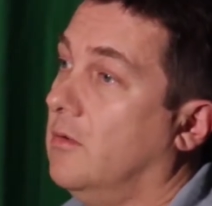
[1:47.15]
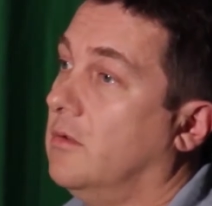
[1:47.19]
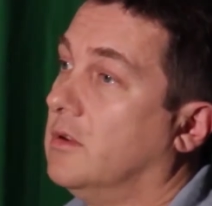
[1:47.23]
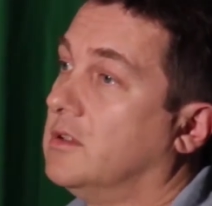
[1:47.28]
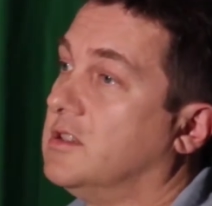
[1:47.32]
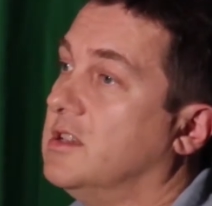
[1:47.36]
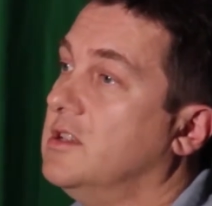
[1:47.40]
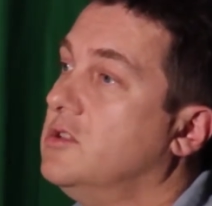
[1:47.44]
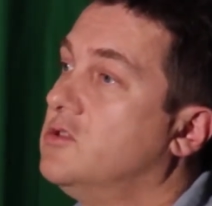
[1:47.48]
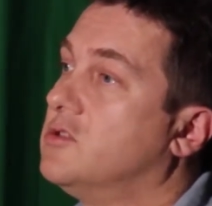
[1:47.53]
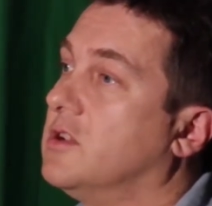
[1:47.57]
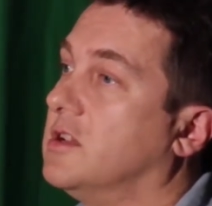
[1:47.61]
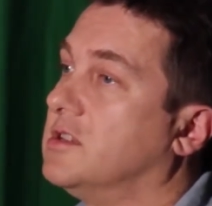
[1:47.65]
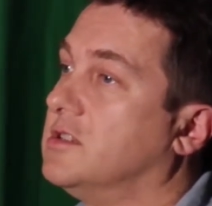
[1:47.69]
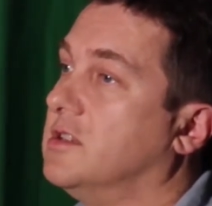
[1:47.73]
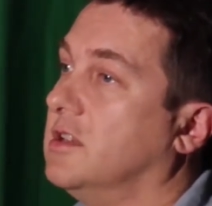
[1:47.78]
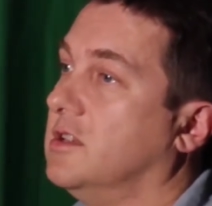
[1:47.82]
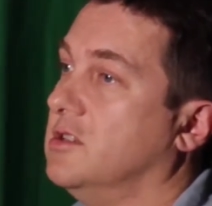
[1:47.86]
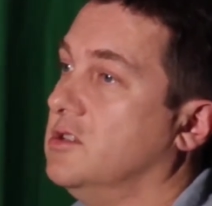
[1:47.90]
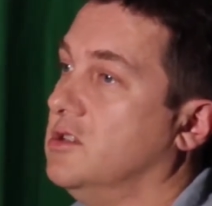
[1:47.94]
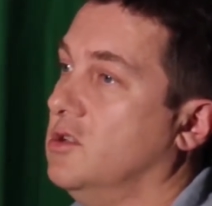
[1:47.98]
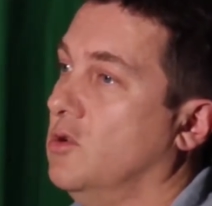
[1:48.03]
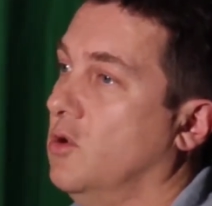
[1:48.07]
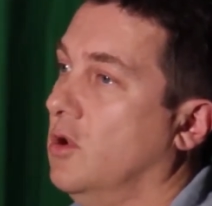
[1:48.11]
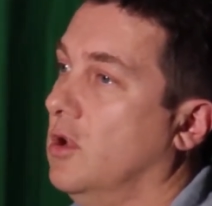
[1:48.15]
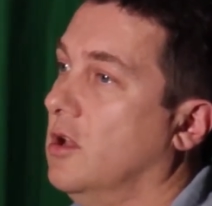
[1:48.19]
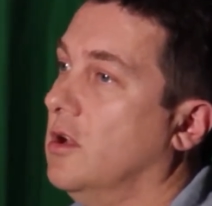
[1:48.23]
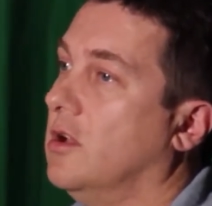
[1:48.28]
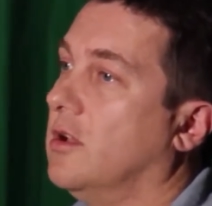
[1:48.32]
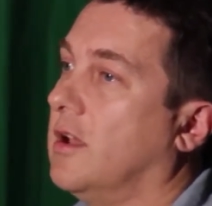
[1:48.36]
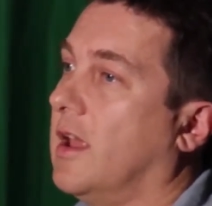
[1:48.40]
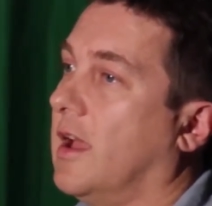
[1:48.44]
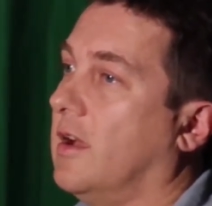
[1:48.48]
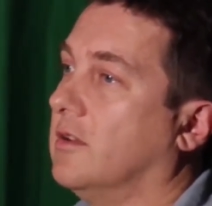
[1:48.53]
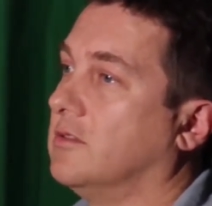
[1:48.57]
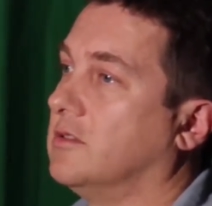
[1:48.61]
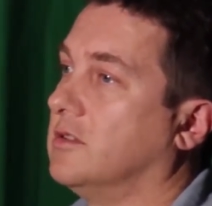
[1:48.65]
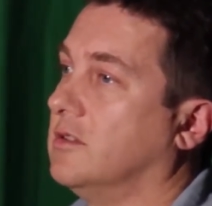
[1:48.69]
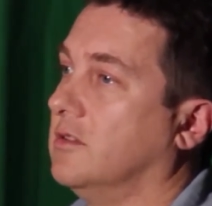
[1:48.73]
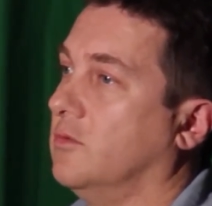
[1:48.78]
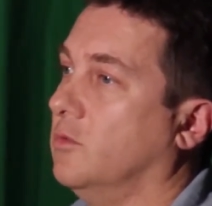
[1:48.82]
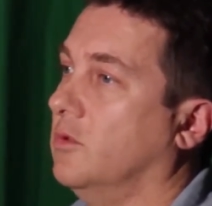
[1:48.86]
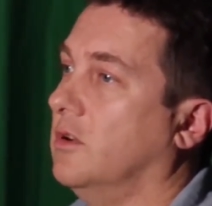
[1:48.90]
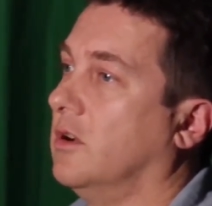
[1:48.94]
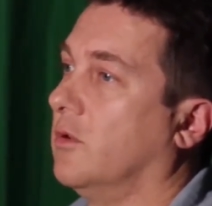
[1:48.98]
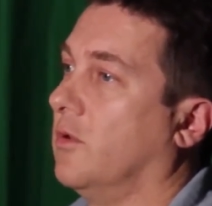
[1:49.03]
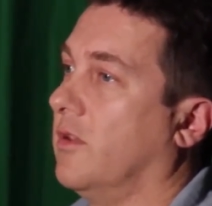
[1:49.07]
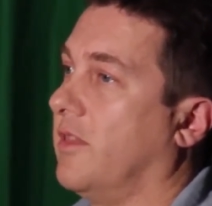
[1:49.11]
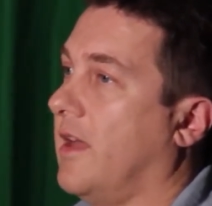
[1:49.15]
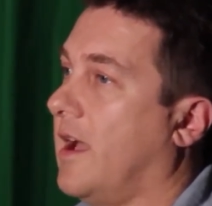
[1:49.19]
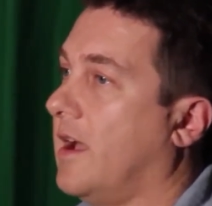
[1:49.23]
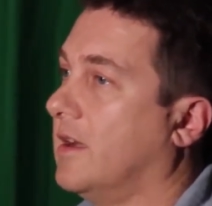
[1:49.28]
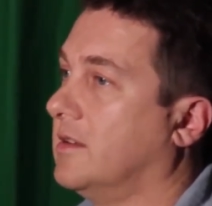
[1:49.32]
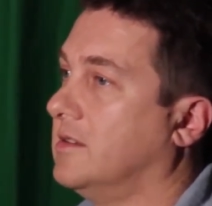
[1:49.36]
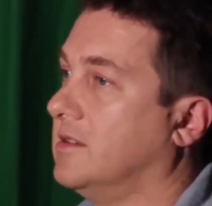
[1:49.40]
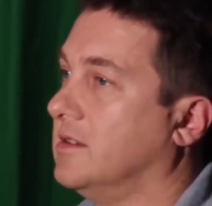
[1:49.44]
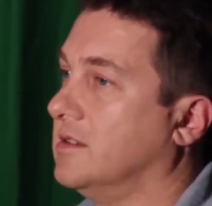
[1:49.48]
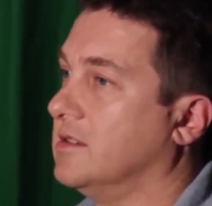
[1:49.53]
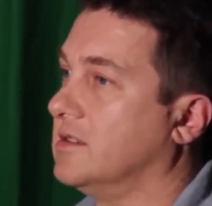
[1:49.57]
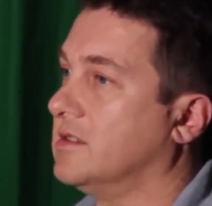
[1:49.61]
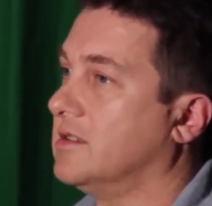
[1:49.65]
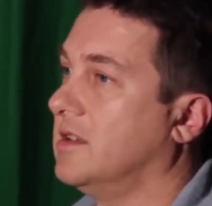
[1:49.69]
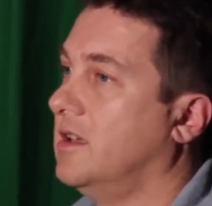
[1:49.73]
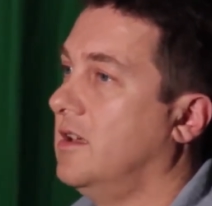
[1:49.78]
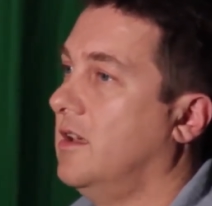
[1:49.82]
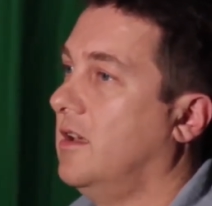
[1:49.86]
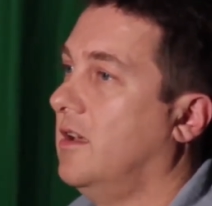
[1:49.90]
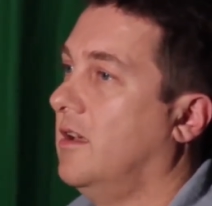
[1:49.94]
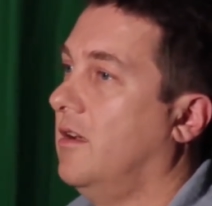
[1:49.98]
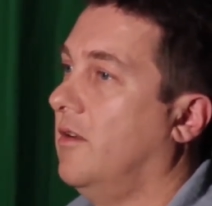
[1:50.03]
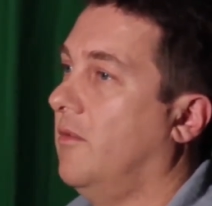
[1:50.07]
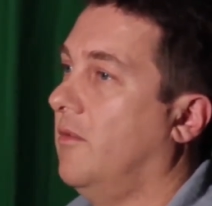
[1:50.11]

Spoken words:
What's interesting is you learn how to work with actors